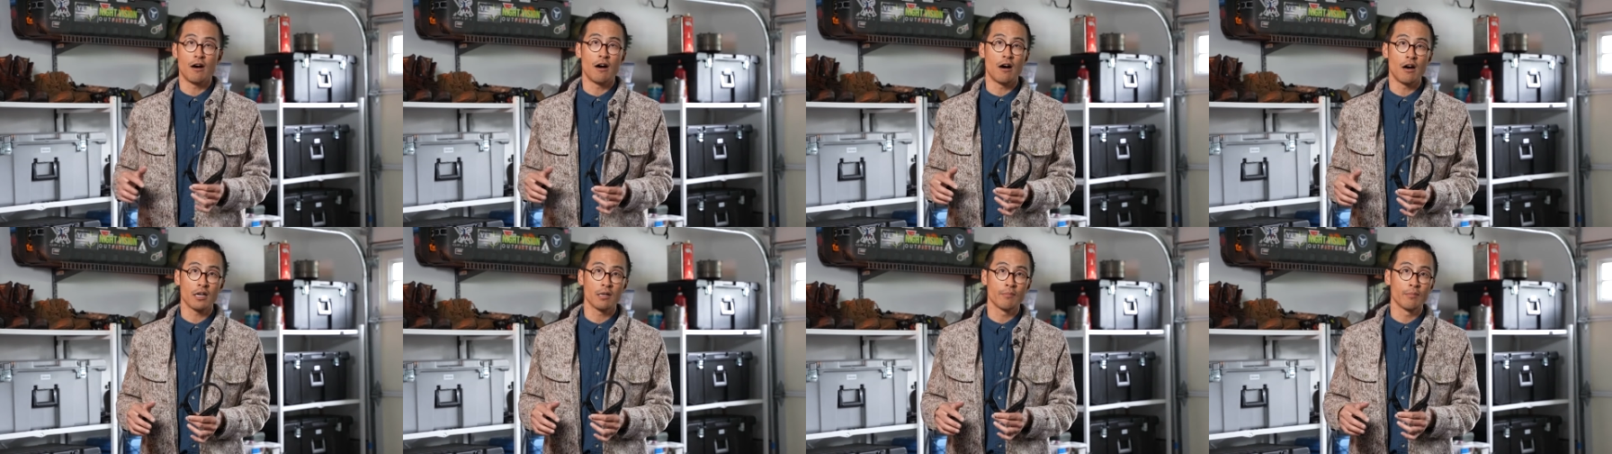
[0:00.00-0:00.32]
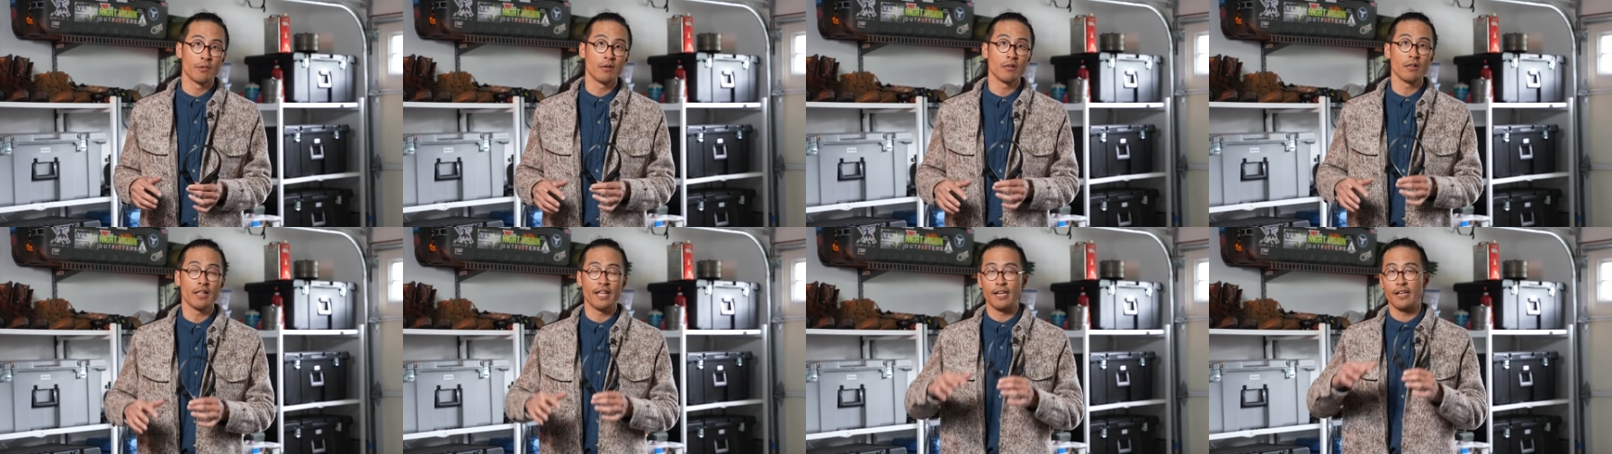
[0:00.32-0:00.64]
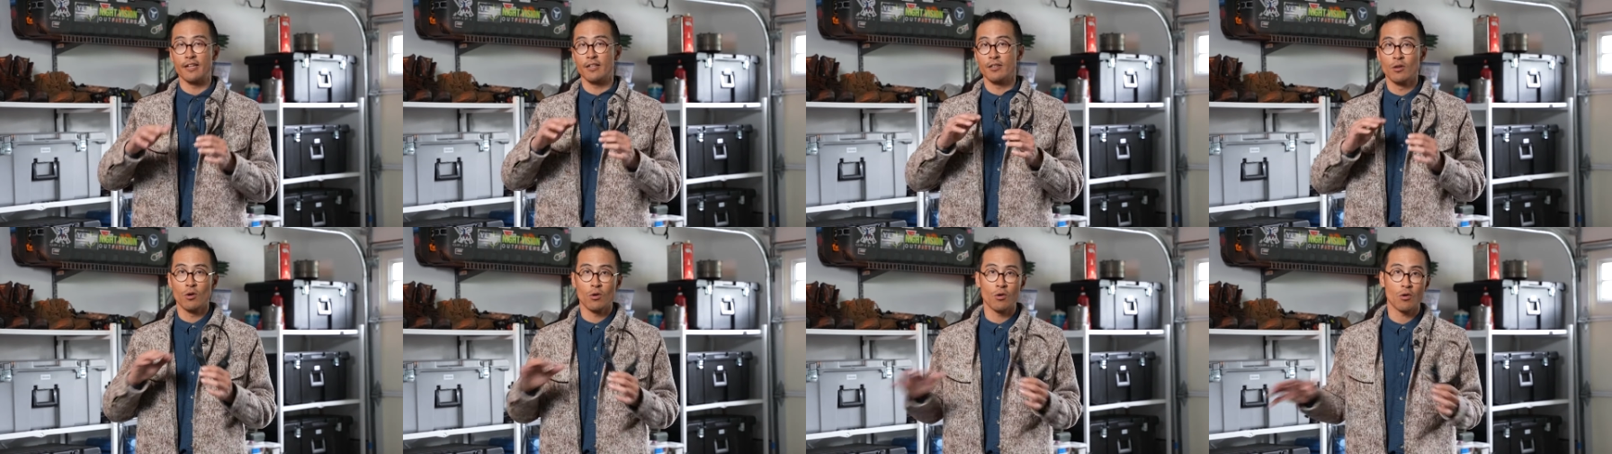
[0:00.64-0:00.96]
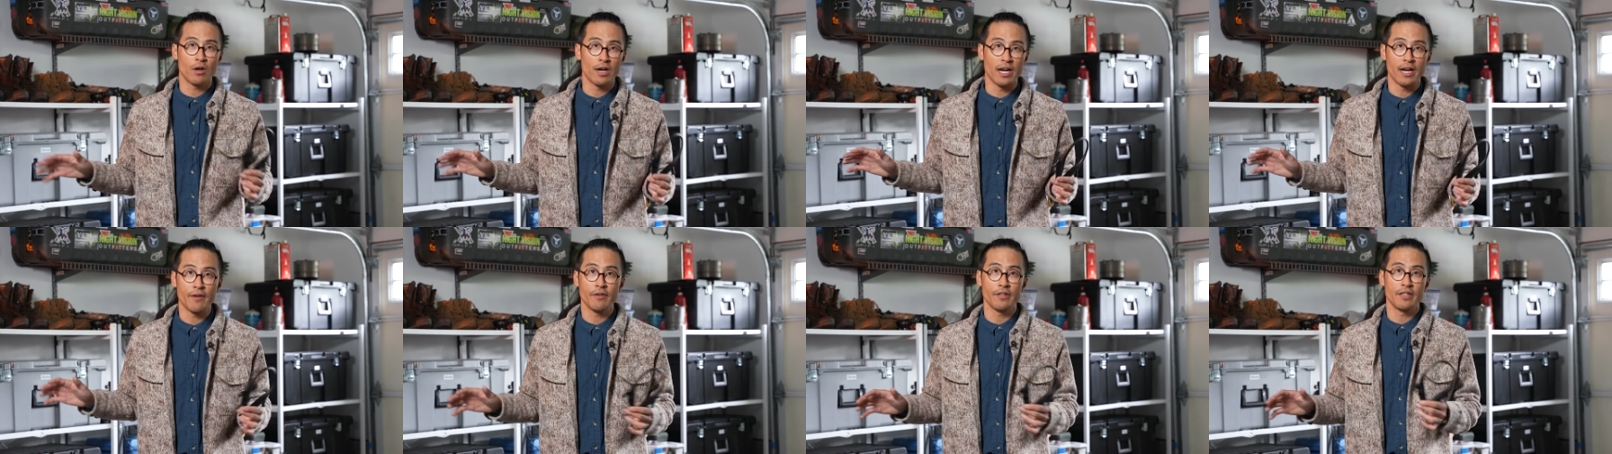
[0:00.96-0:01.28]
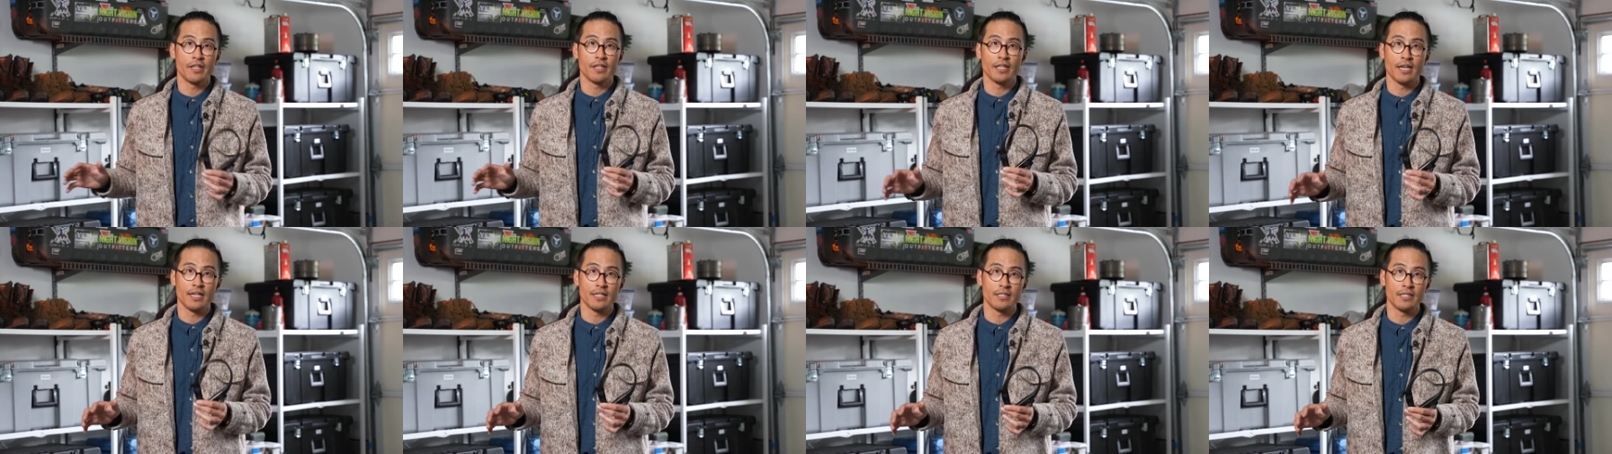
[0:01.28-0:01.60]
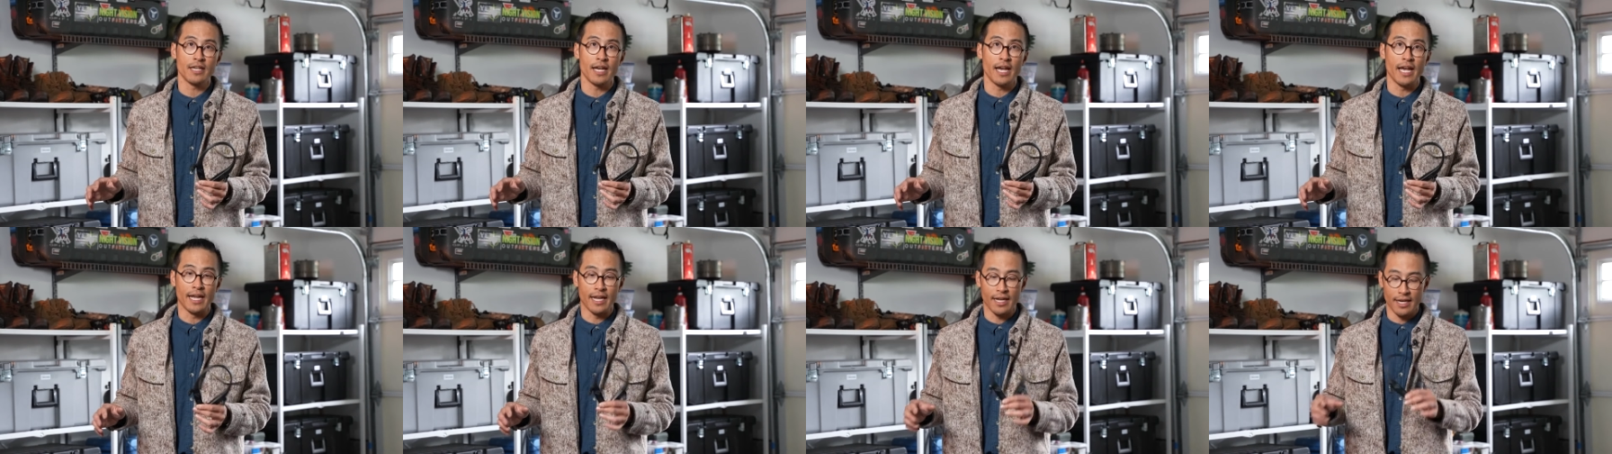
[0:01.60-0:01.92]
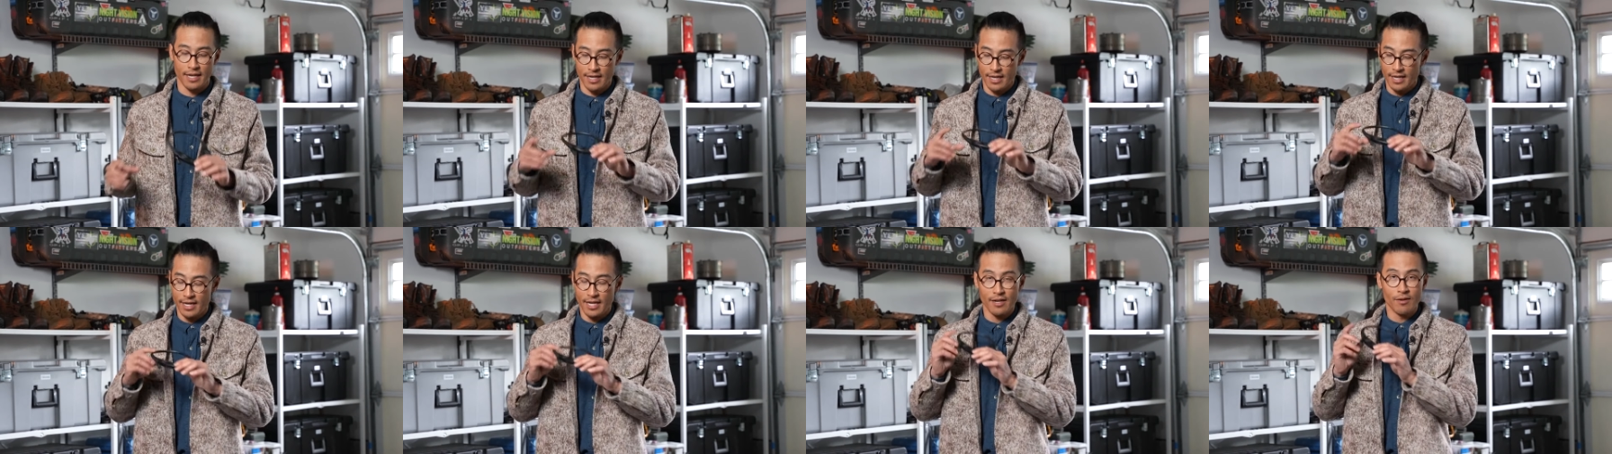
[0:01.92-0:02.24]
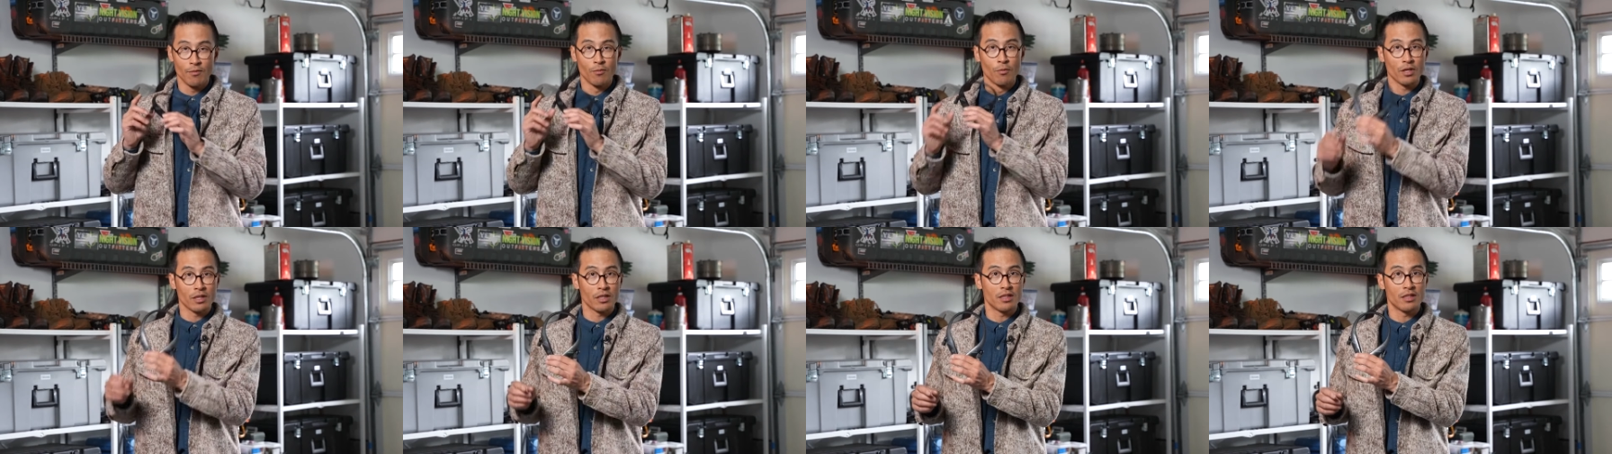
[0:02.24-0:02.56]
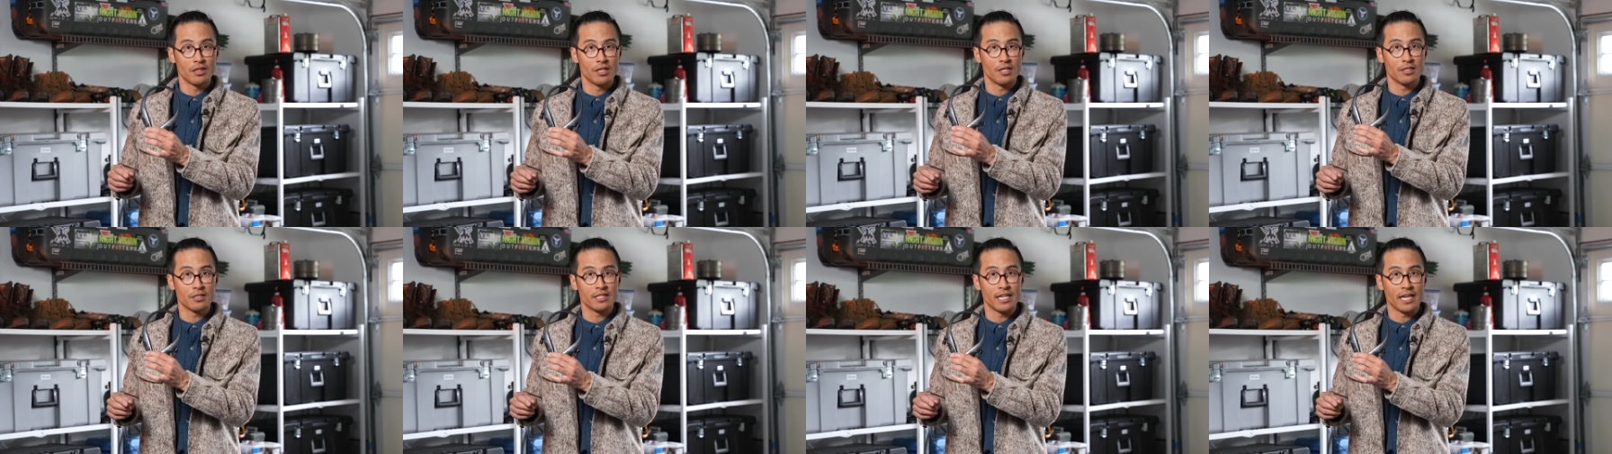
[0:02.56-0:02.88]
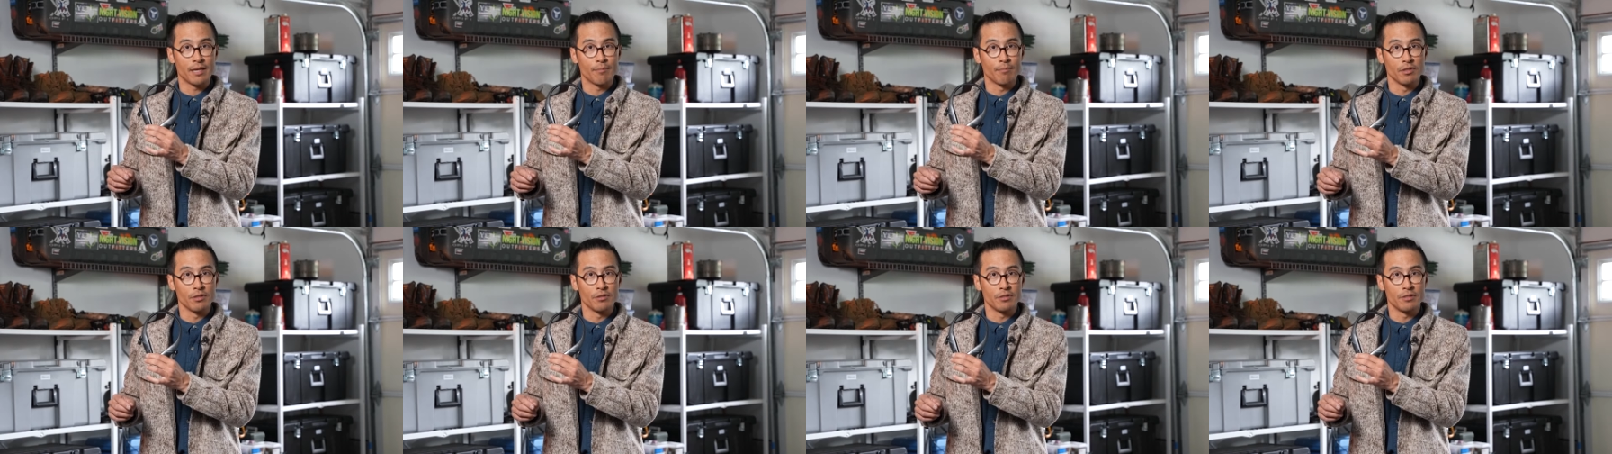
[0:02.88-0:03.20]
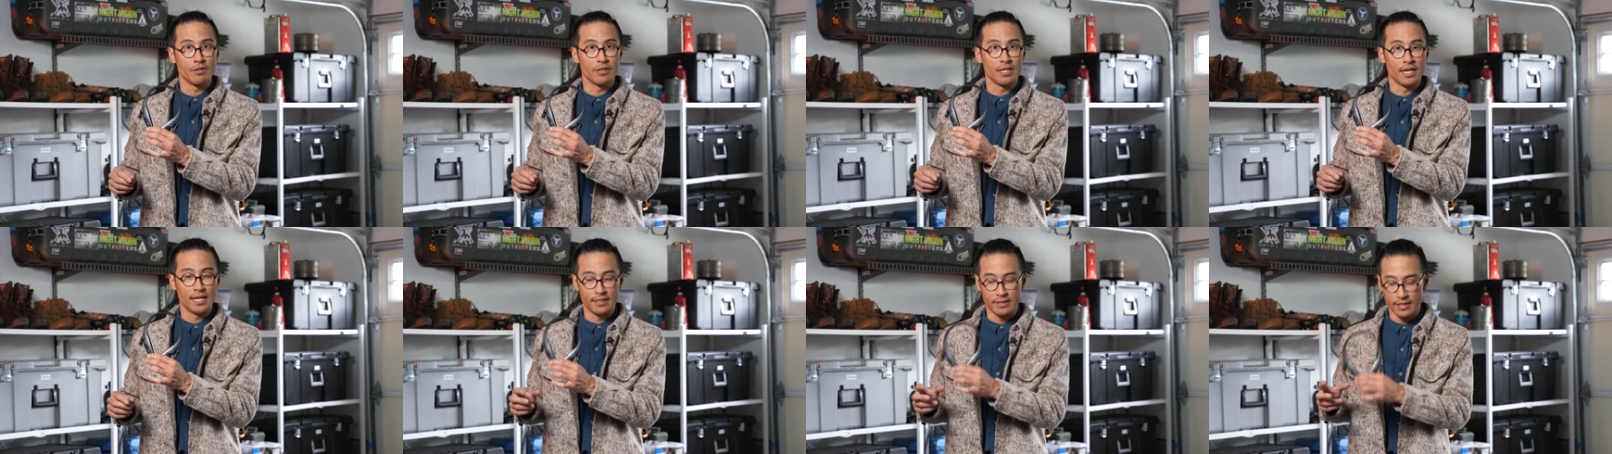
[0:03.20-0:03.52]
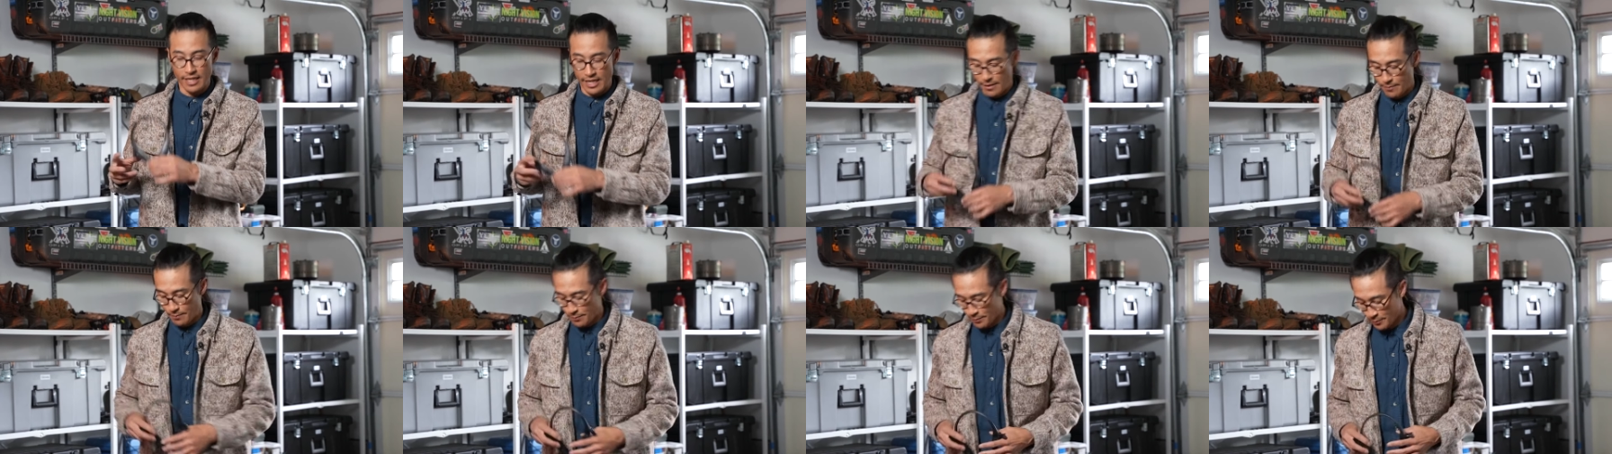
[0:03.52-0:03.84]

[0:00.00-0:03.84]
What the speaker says: Audible and ignore everything they say with this same Bluetooth headset.